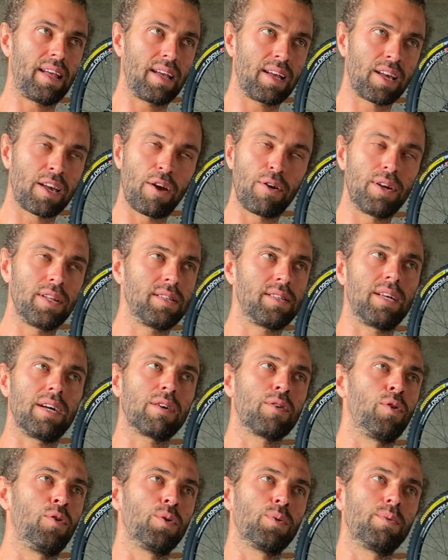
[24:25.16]
going into that
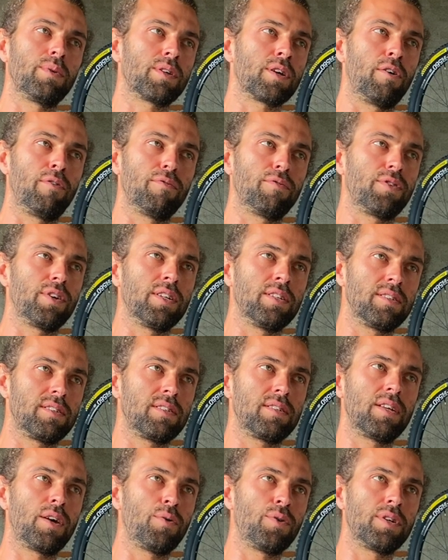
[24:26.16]
corner with confidence
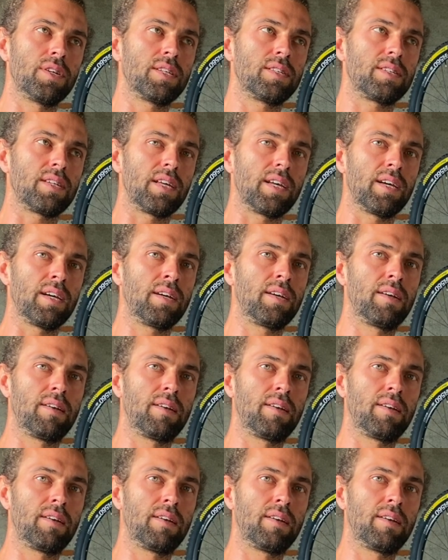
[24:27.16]
and no understeer,